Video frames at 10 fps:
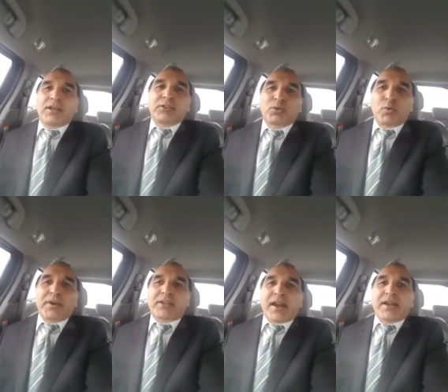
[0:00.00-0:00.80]
So
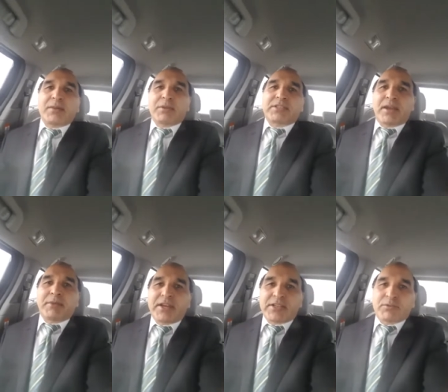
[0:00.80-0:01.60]
what kind of
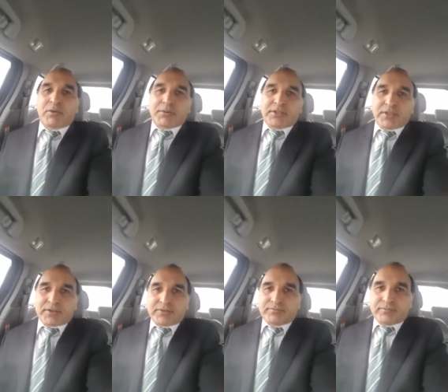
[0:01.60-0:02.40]
examination will be there?
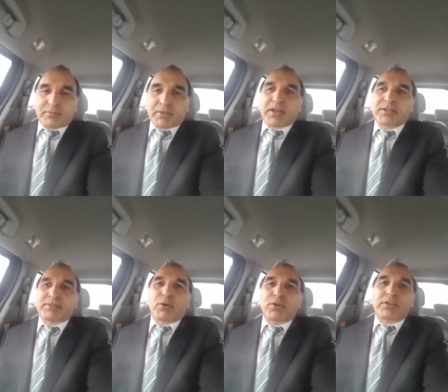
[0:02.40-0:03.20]
Because
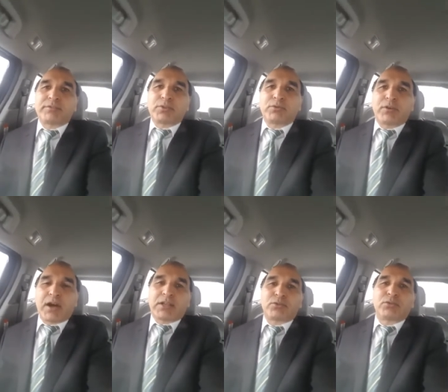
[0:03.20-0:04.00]
most of you,
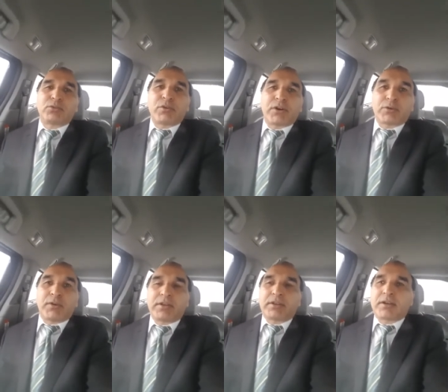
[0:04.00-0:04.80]
although you are
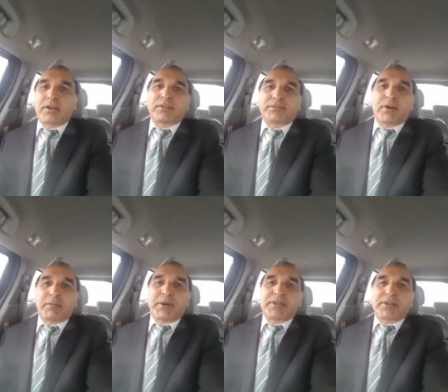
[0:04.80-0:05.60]
doing far
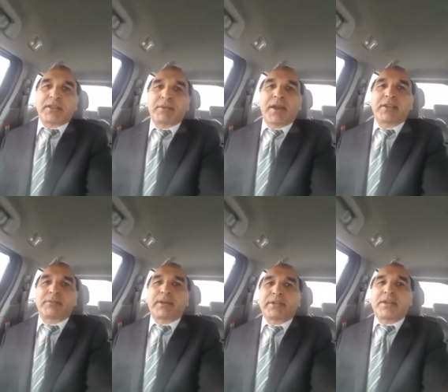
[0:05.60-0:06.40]
better than my
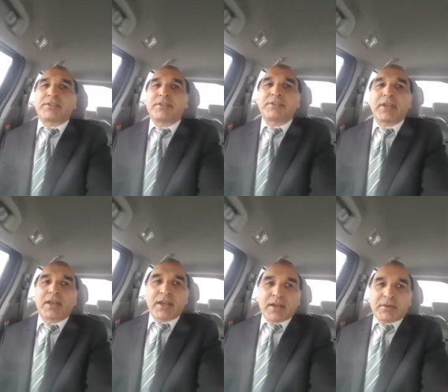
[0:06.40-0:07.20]
expectations,
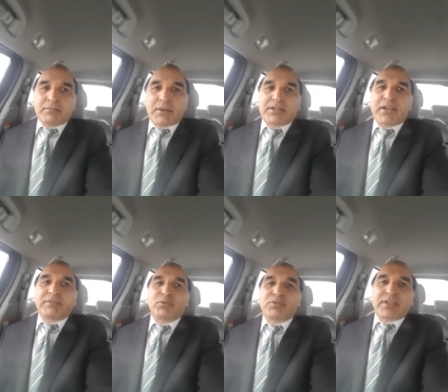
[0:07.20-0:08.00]
but
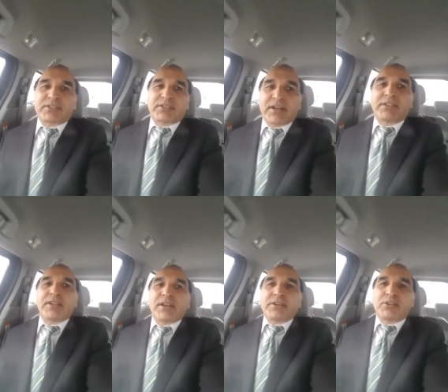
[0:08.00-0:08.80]
if you just sit
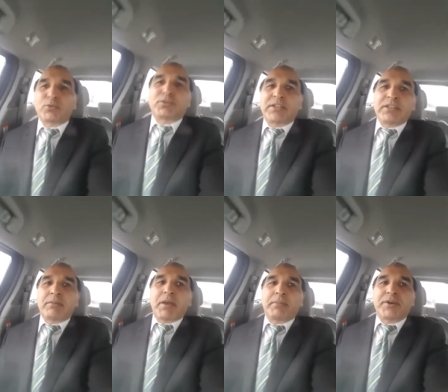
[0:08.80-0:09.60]
there, you see the
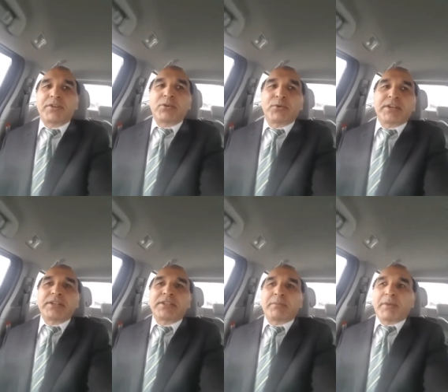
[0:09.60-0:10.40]
paper, you
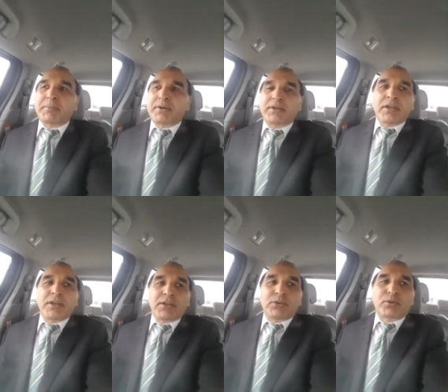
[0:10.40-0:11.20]
read the paper,
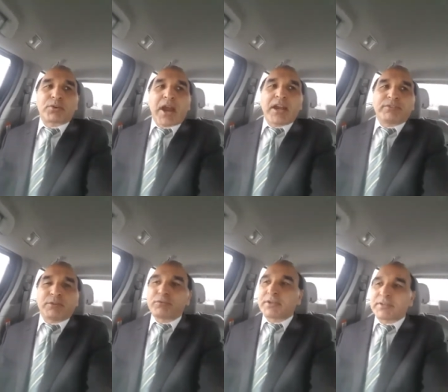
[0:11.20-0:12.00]
you write
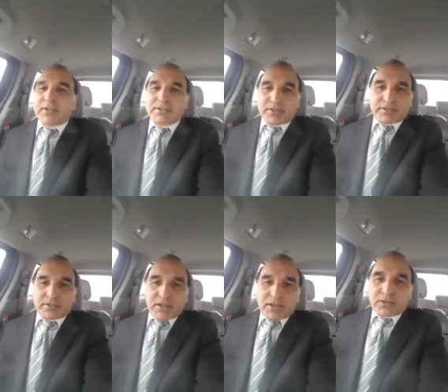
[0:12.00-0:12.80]
few sentences,
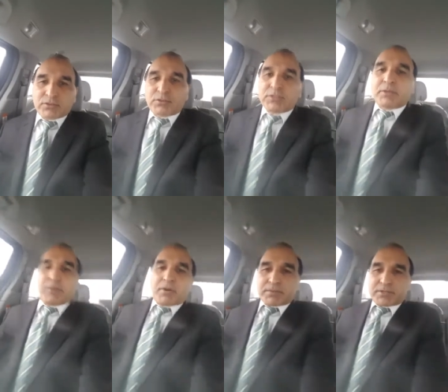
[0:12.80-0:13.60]
so then the
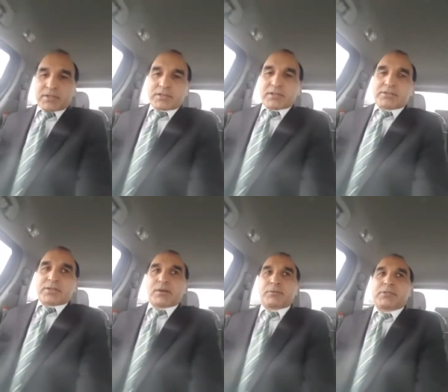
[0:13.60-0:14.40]
purpose is
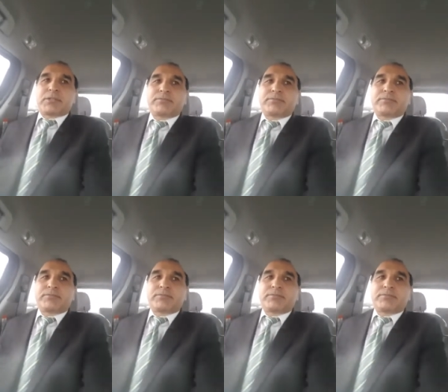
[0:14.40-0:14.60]
served.